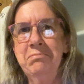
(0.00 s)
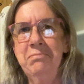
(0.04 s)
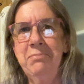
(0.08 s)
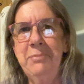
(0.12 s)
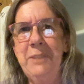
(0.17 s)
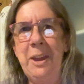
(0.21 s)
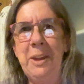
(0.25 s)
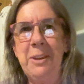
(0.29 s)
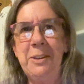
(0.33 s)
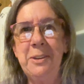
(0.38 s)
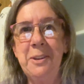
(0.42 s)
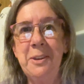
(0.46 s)

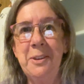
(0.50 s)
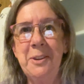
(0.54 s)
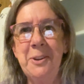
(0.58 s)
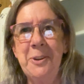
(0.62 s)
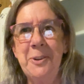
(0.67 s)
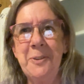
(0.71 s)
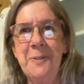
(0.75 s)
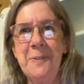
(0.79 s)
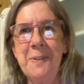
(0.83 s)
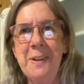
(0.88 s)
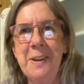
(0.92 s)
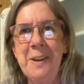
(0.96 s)
hit the
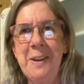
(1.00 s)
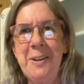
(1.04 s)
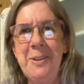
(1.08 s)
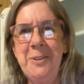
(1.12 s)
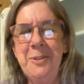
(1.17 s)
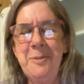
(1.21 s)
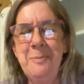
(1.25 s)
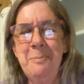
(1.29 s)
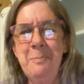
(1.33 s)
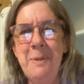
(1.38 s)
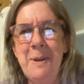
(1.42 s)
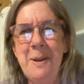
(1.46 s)

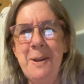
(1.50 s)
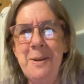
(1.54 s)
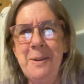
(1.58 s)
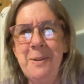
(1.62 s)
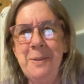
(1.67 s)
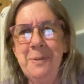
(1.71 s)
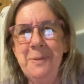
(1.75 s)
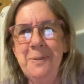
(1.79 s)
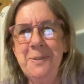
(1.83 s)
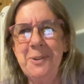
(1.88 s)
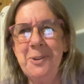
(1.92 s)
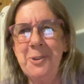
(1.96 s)
notification bell,
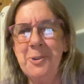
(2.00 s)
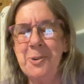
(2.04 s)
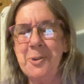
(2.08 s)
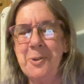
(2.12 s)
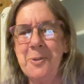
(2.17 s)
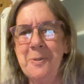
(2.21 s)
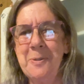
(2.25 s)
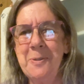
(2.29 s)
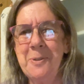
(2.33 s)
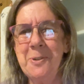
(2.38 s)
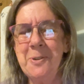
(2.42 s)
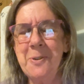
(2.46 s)

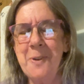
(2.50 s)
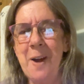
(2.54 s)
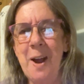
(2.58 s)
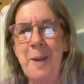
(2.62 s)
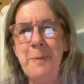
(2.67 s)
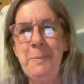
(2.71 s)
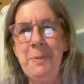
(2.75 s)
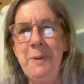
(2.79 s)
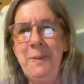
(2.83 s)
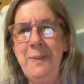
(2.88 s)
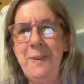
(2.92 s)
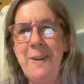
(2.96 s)

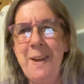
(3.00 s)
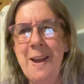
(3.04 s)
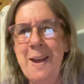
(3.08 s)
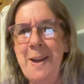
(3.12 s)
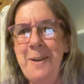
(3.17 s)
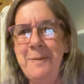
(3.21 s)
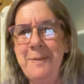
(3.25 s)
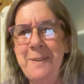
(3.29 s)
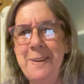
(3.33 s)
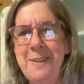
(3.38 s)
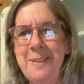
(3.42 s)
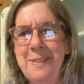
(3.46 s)
subscribe if you
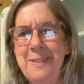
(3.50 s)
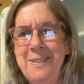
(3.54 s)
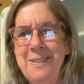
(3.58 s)
haven't,